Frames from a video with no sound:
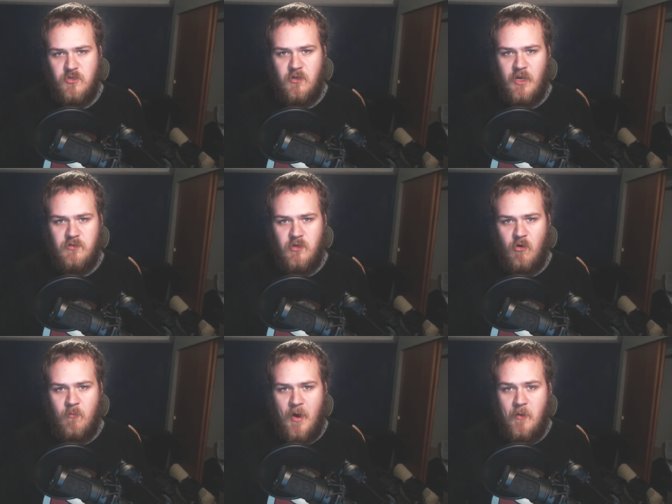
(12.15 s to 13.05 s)
you'd like to
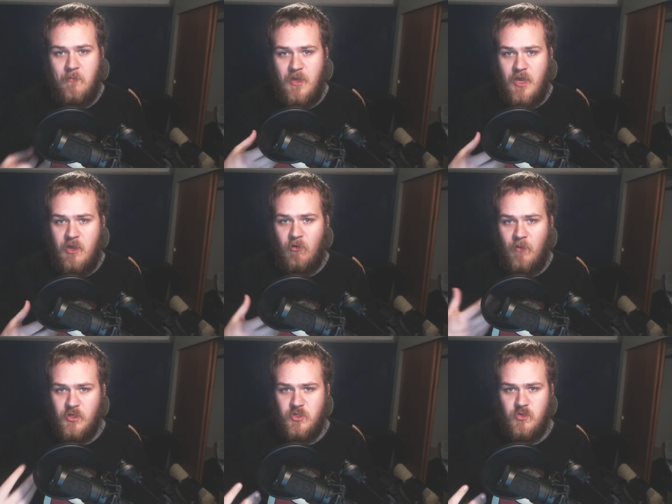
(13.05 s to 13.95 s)
know about me or
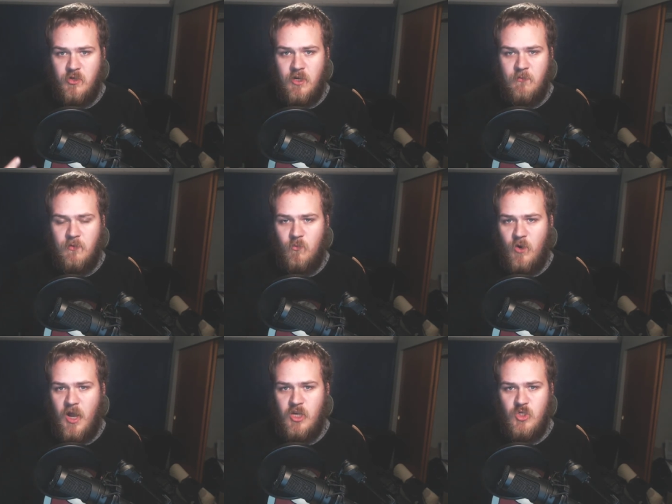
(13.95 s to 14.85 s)
my stream and
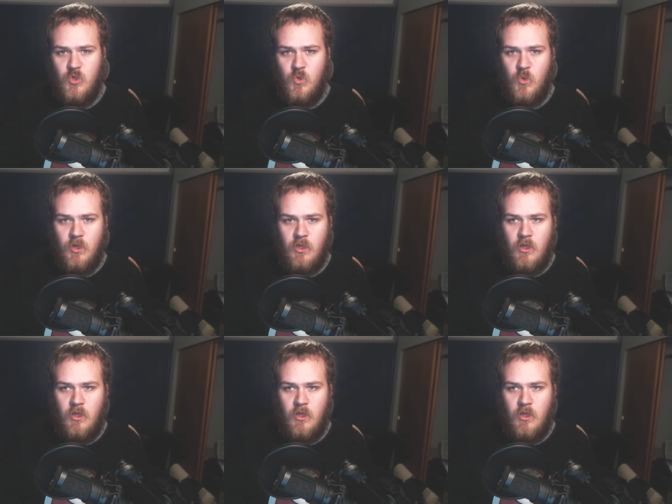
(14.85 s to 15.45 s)
what I do.